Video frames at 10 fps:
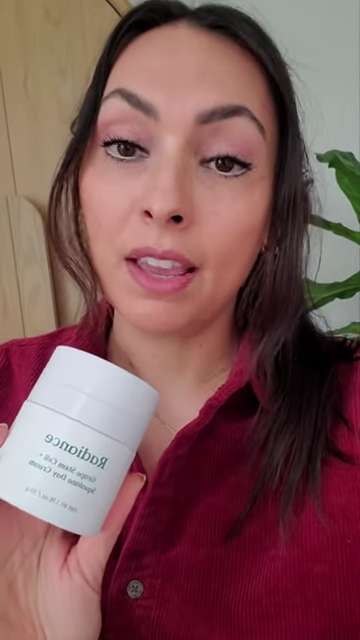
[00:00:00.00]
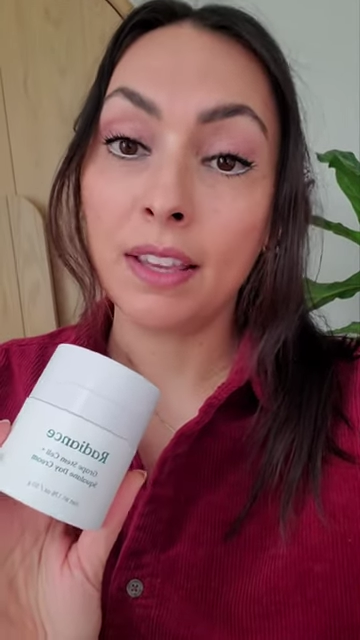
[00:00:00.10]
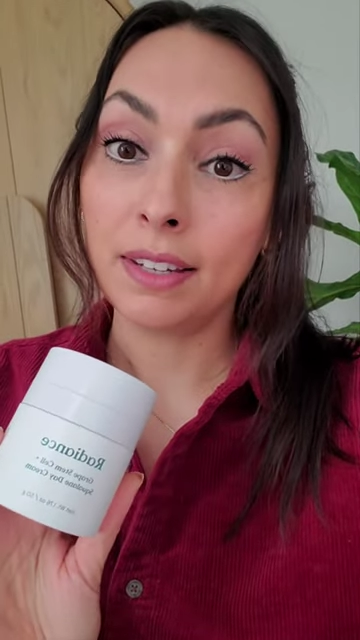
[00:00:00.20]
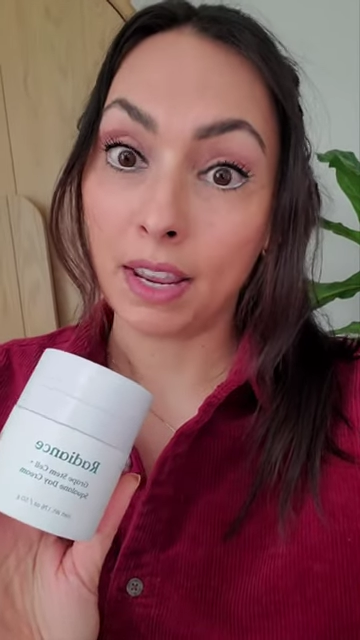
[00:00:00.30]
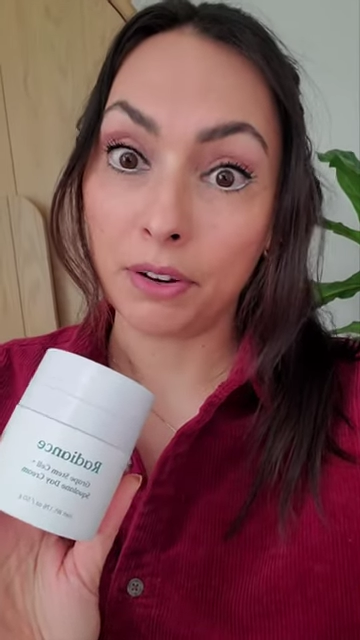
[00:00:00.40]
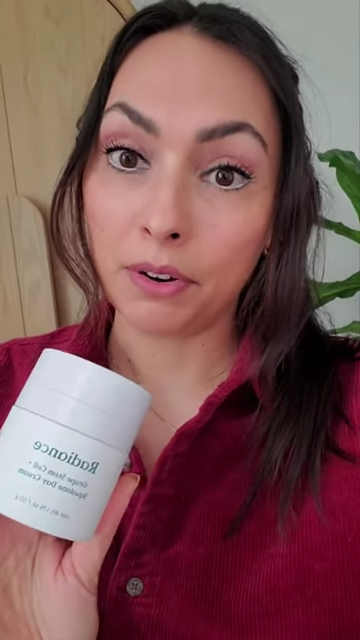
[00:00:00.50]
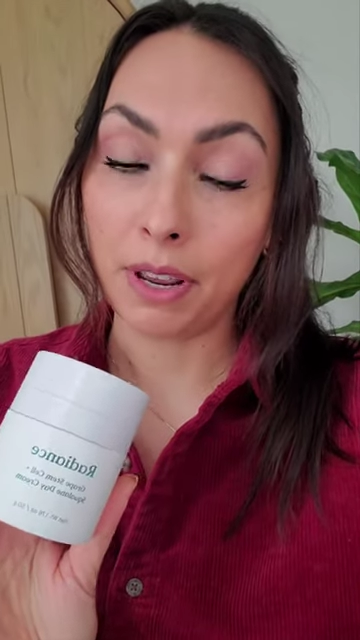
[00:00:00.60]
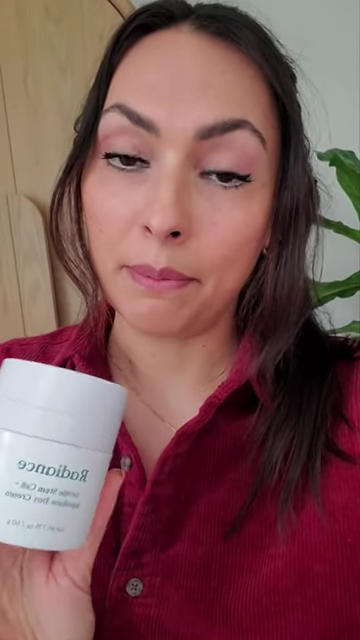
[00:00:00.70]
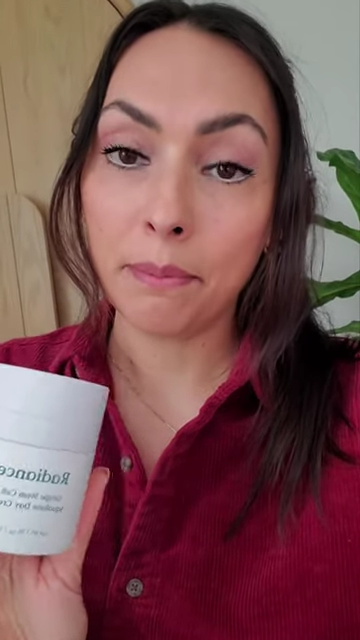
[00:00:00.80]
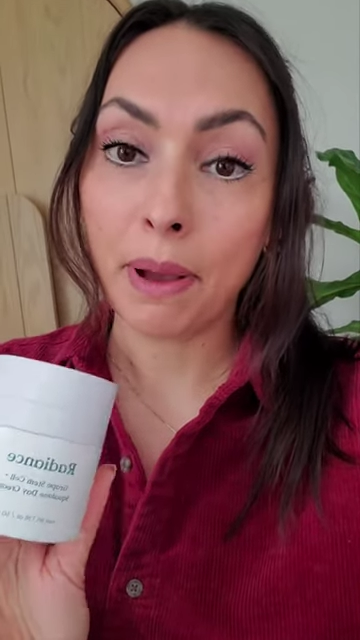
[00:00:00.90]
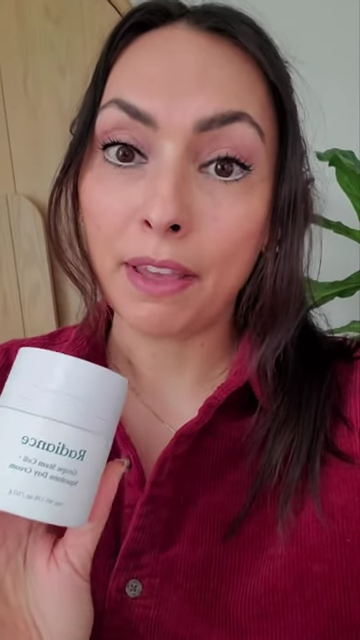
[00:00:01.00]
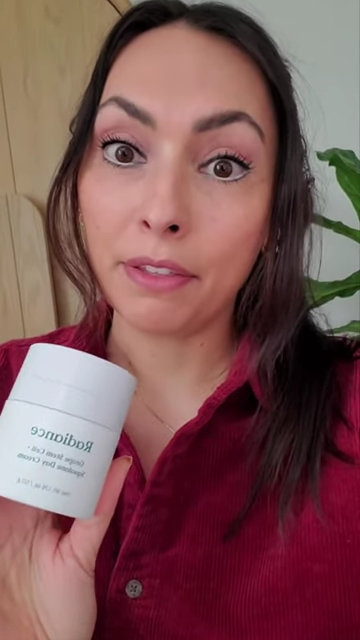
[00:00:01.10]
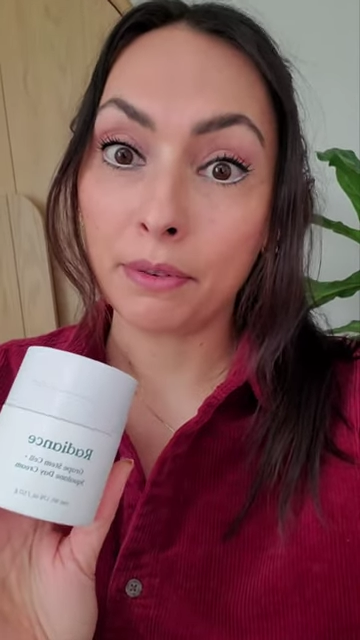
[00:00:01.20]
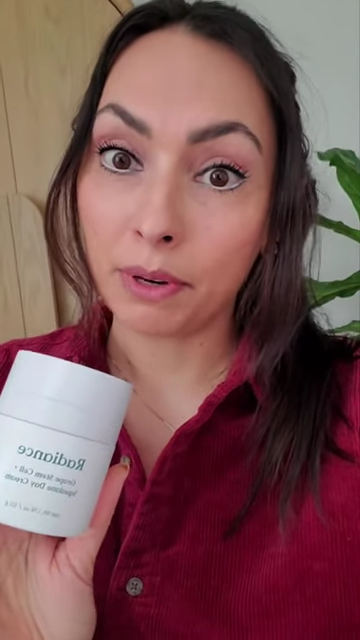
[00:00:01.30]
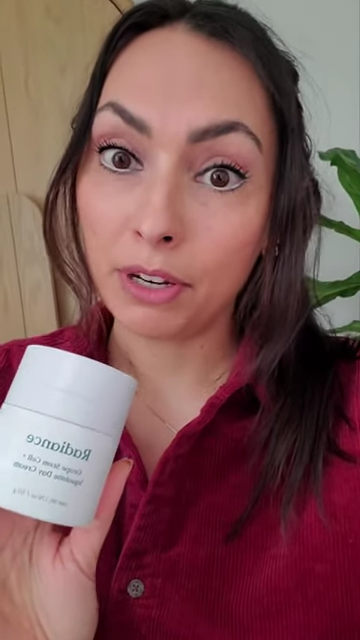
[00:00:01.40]
Day Cream by
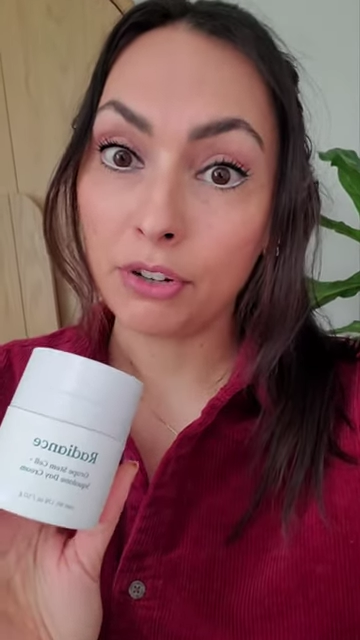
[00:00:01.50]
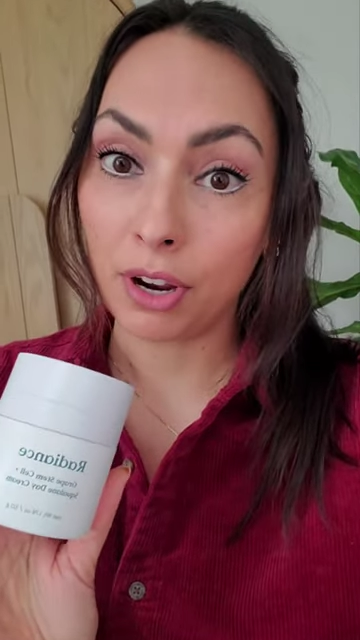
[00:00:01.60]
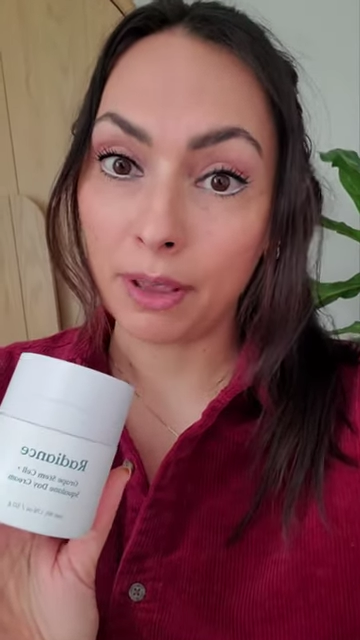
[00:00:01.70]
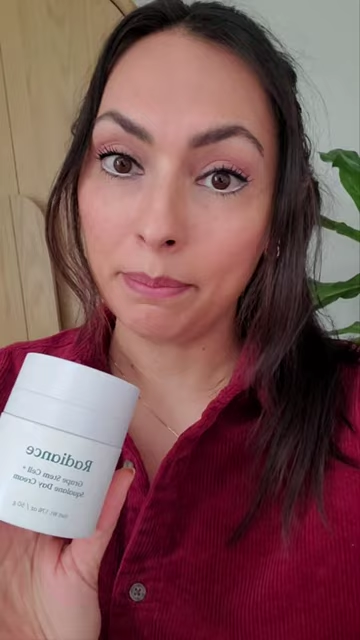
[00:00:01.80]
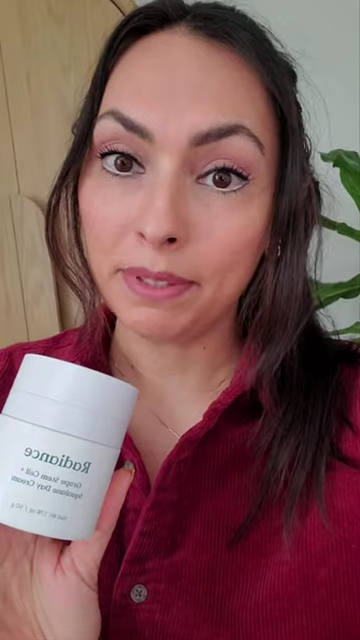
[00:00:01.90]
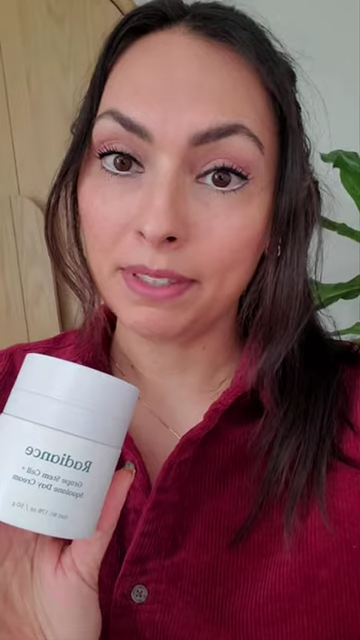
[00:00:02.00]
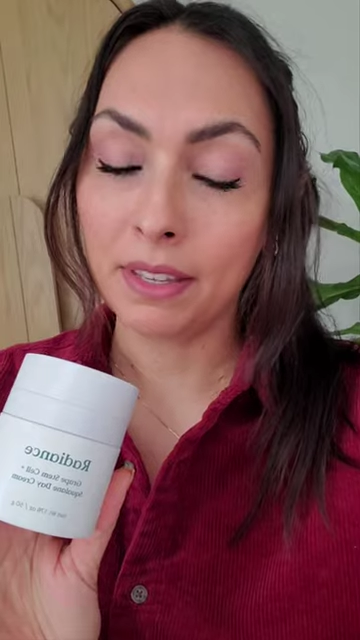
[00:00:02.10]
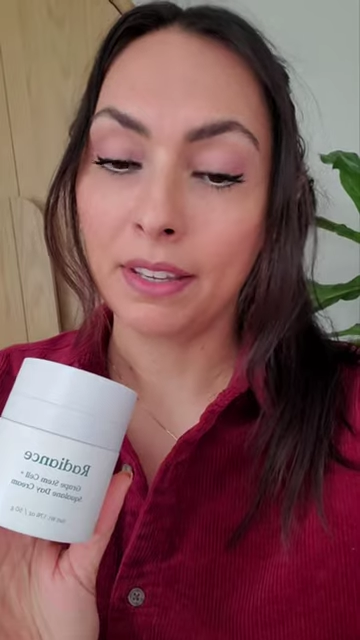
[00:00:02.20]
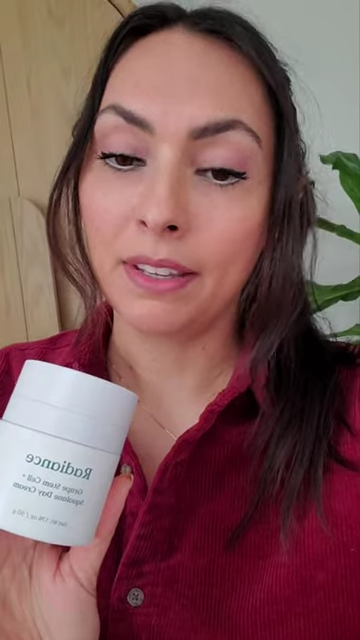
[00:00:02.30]
Three Ships.